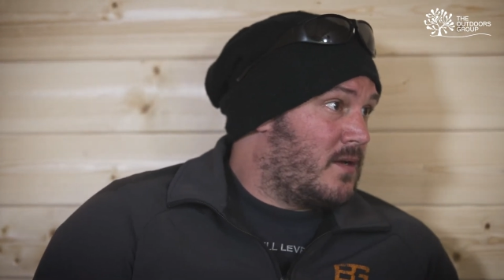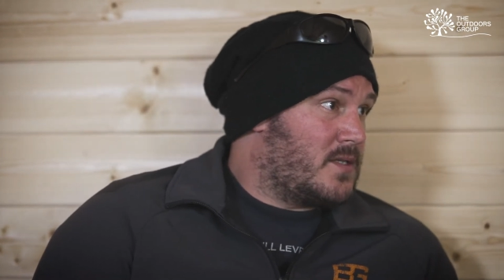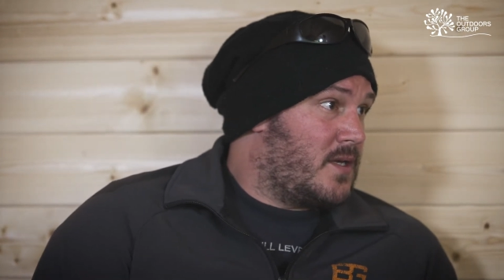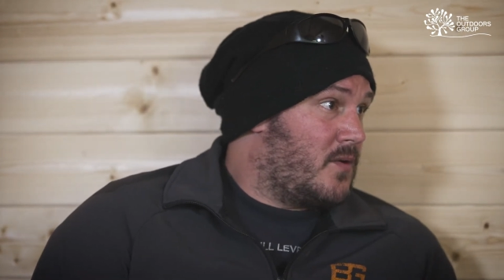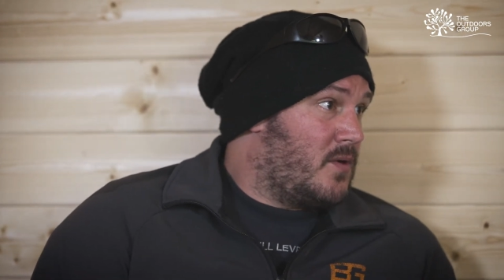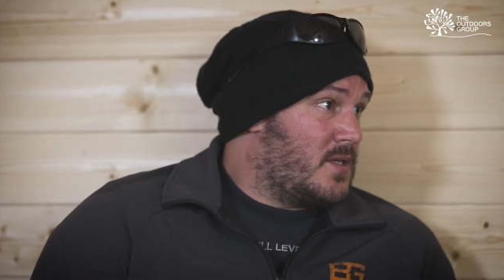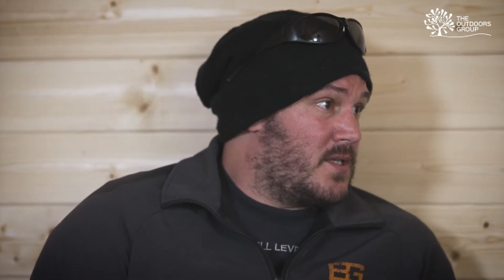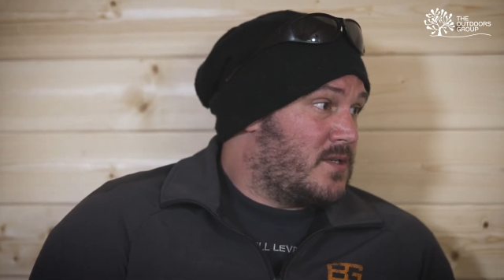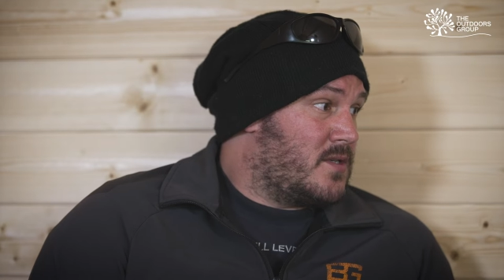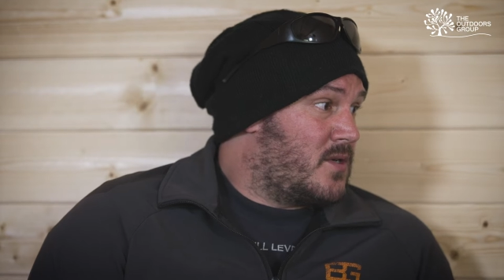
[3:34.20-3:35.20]
Because otherwise
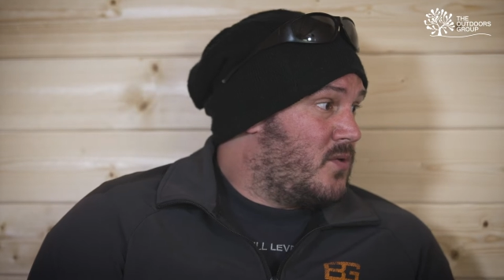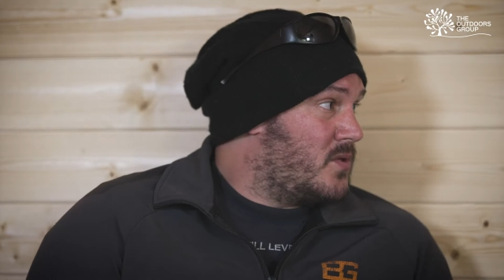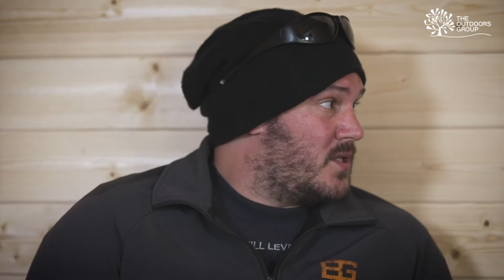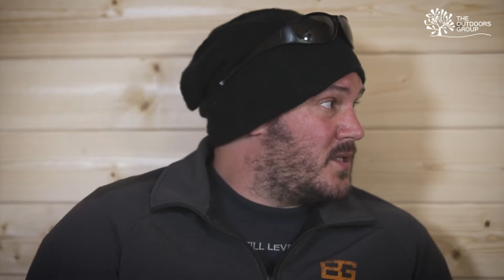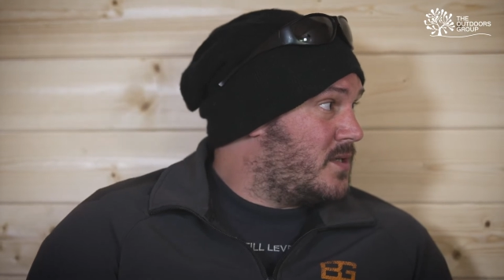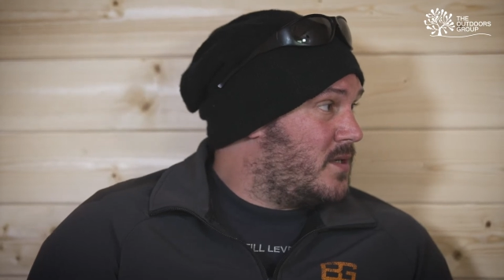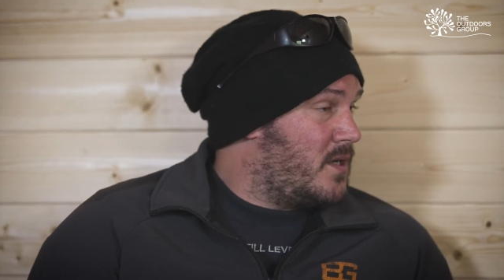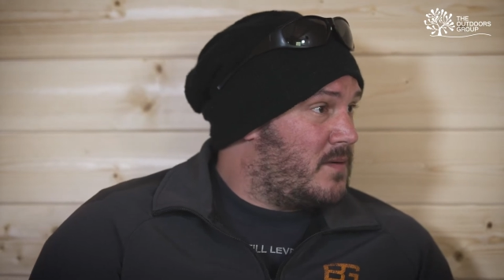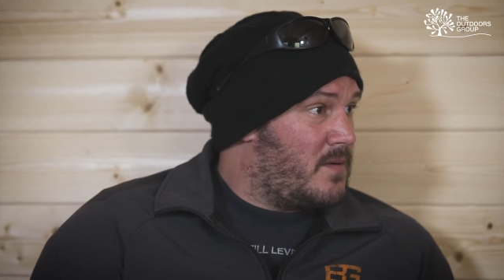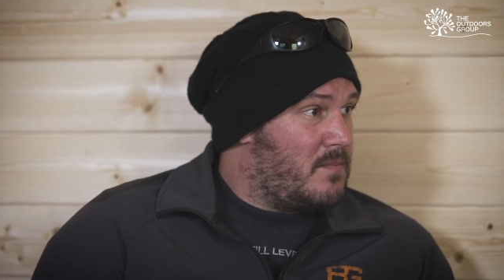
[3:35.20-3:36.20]
it just causes
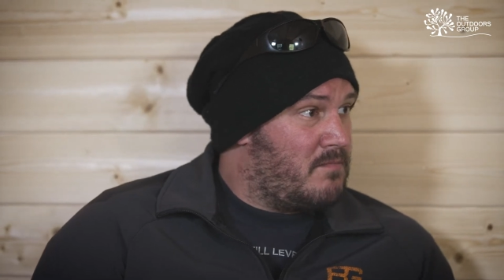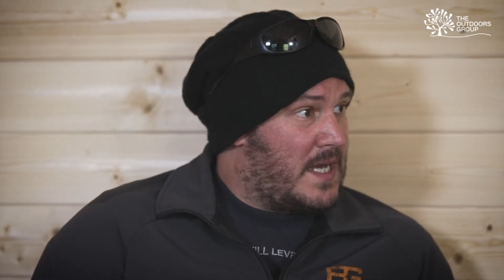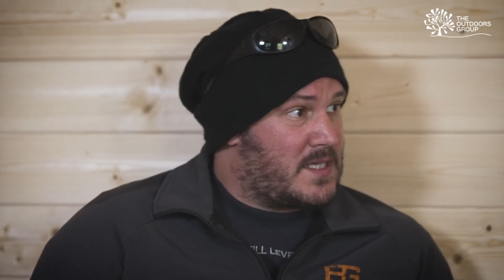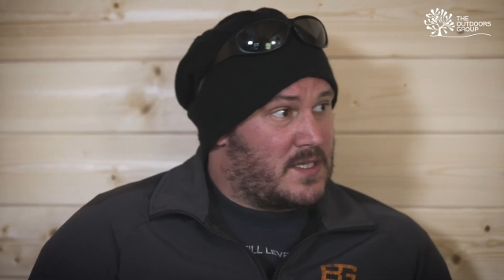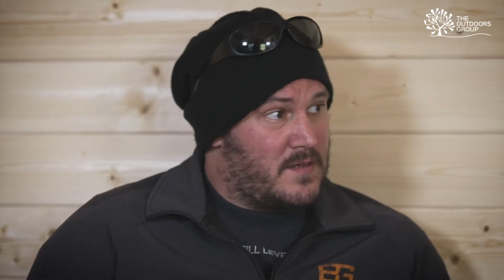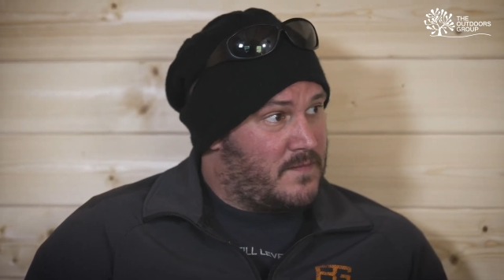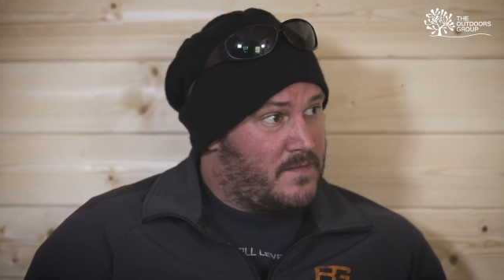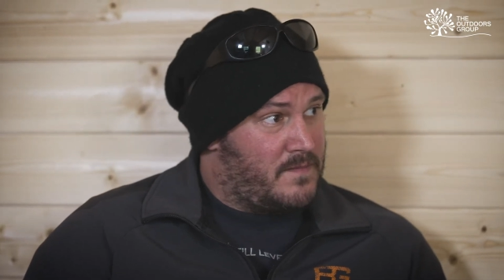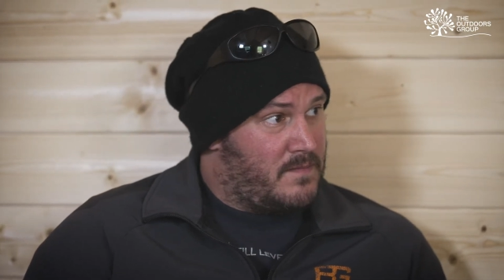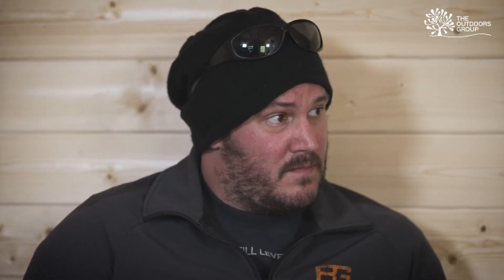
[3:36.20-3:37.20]
a
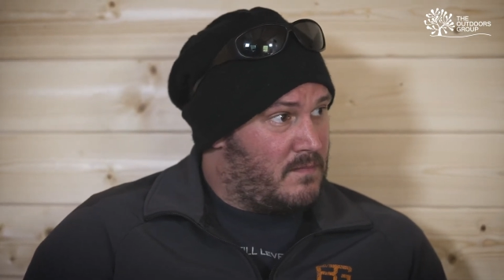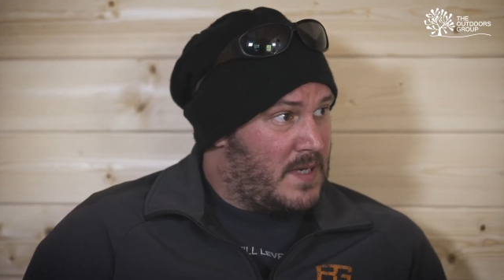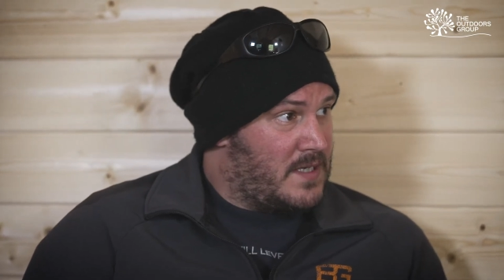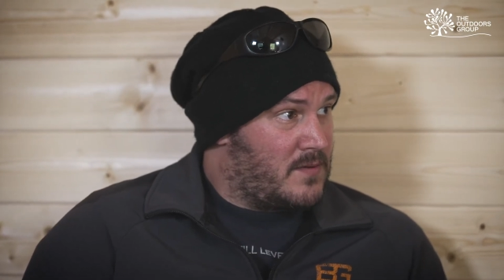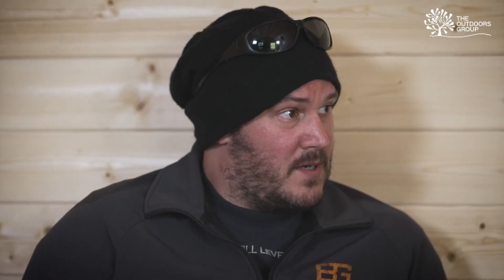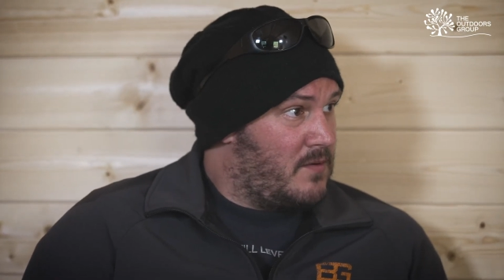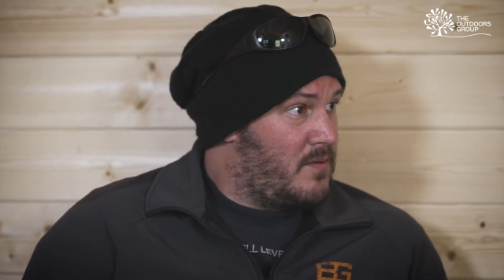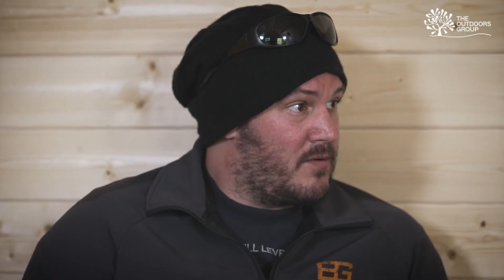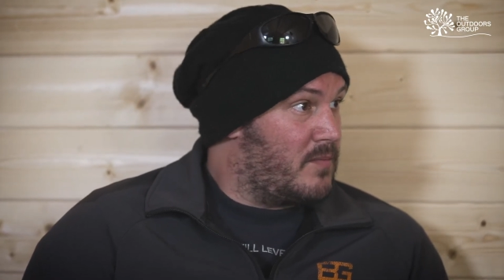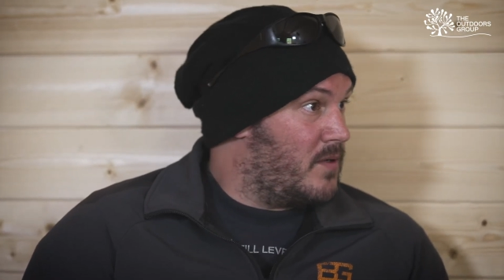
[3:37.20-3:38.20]
massive mental
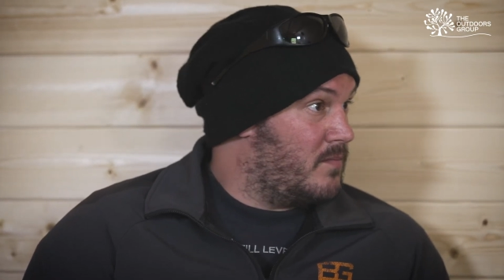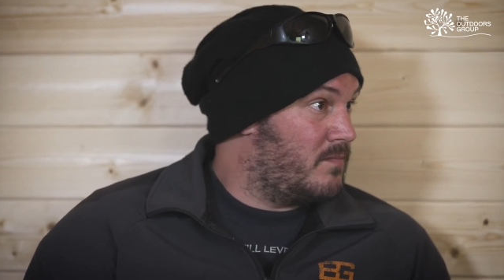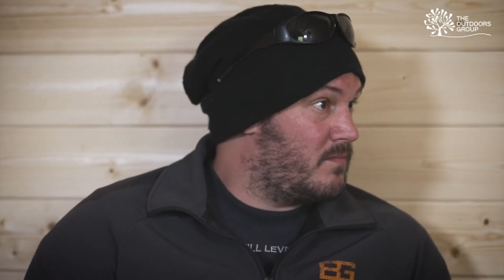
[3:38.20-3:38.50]
health problem.